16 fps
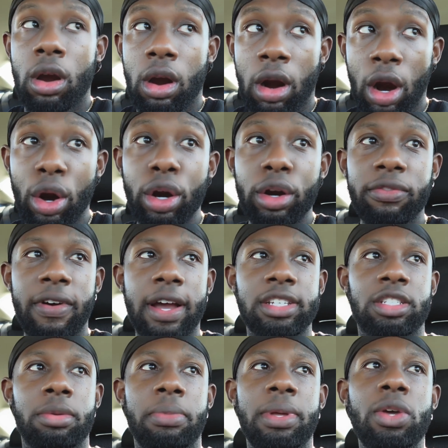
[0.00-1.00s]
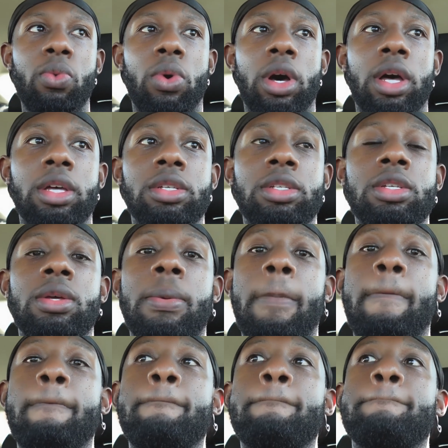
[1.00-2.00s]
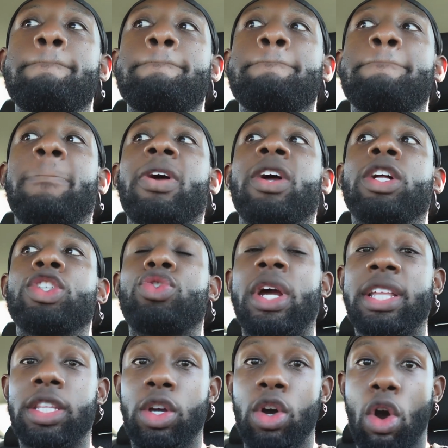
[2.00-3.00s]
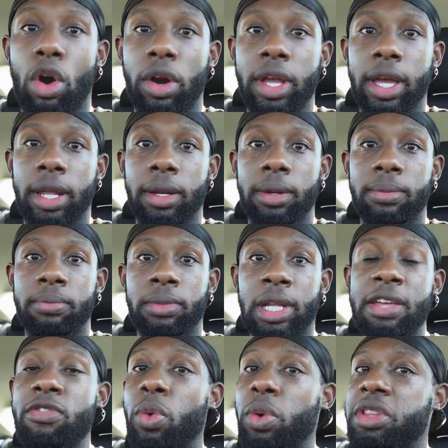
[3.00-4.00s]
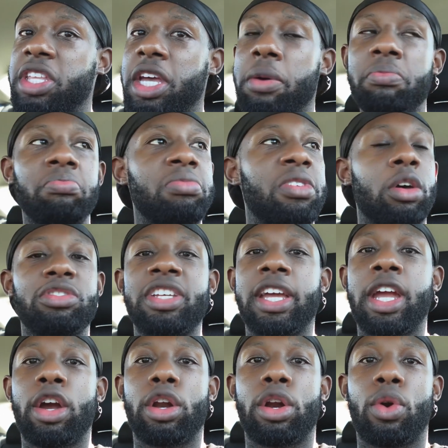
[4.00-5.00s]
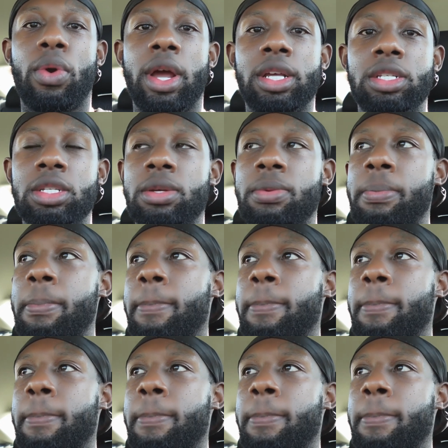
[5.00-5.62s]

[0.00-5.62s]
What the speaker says: Her advice to me was, trade the car in. Leave it with them, they'll take care of the rest.